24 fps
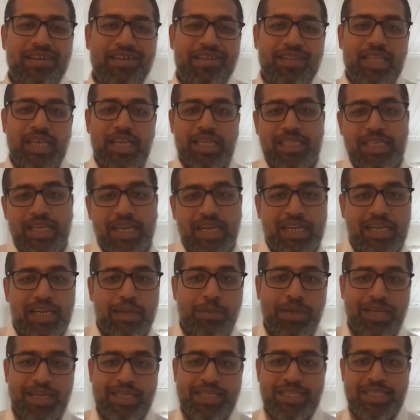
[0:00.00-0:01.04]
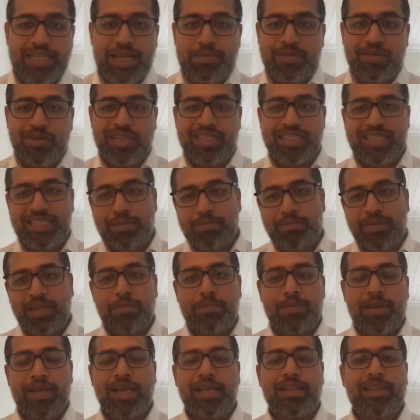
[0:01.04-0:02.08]
these intermediate steps. You can simply
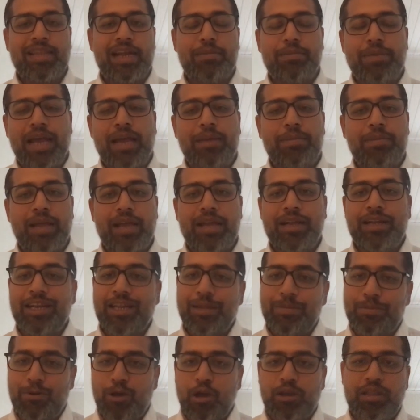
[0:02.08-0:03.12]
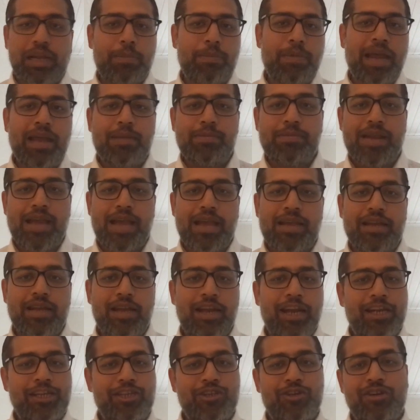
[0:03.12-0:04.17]
plug in that pipeline, deploy that pipeline,
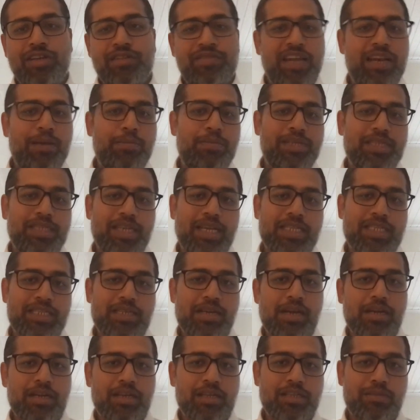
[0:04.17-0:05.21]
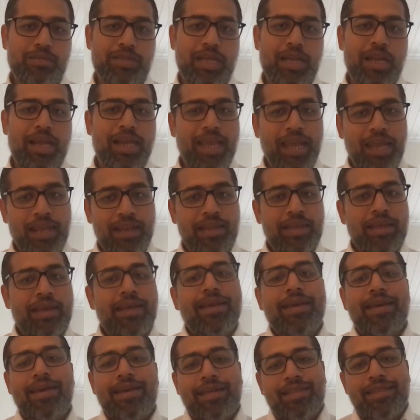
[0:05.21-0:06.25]
and your developers can start consuming it. Again,
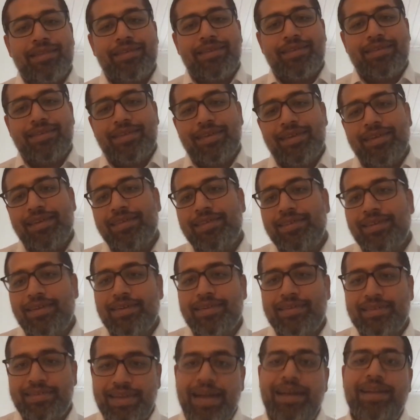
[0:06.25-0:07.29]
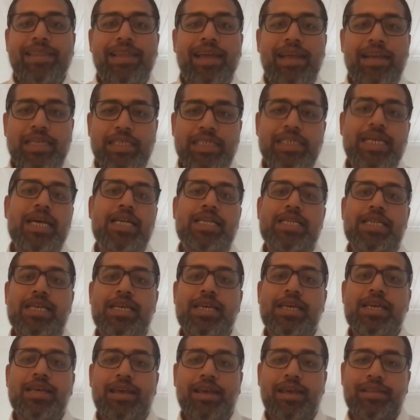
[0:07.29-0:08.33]
this is easier said than done,
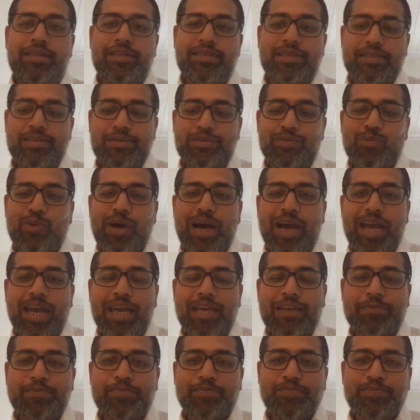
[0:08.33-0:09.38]
and this is why